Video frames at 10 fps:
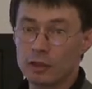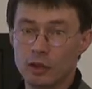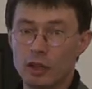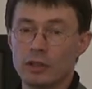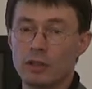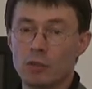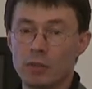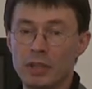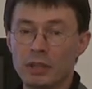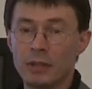which is the
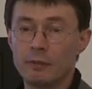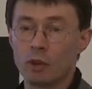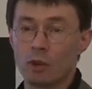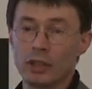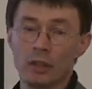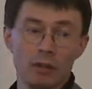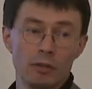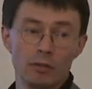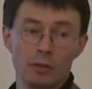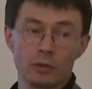European inventory
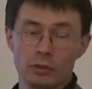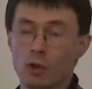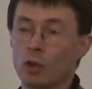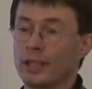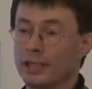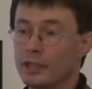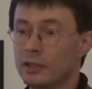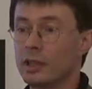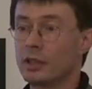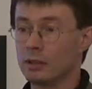of so-called
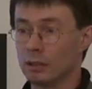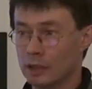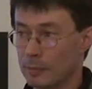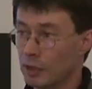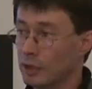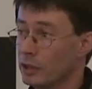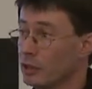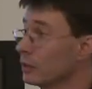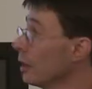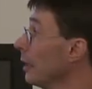existing
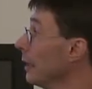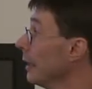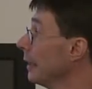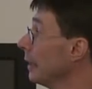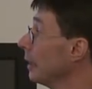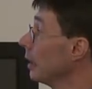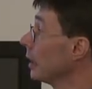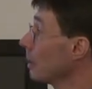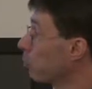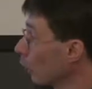substances.
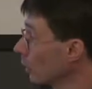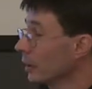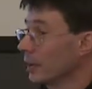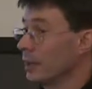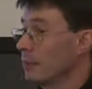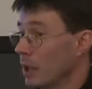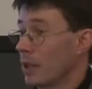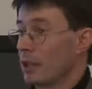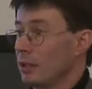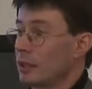Importantly, I
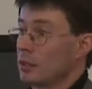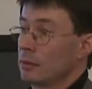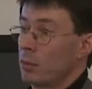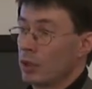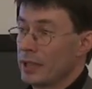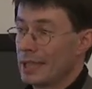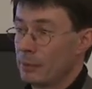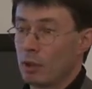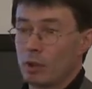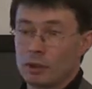think that's an important
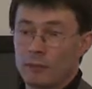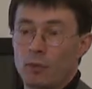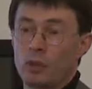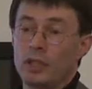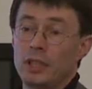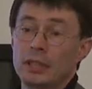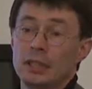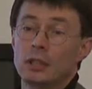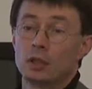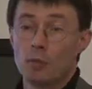aspect also for the
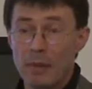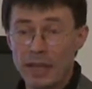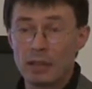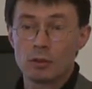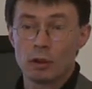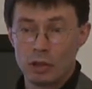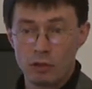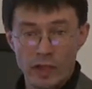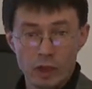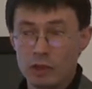domain
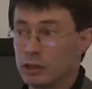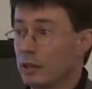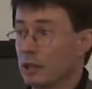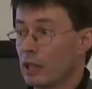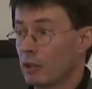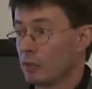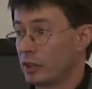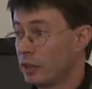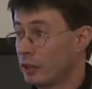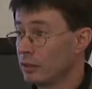considerations that Gerrit
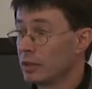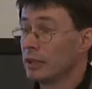presented.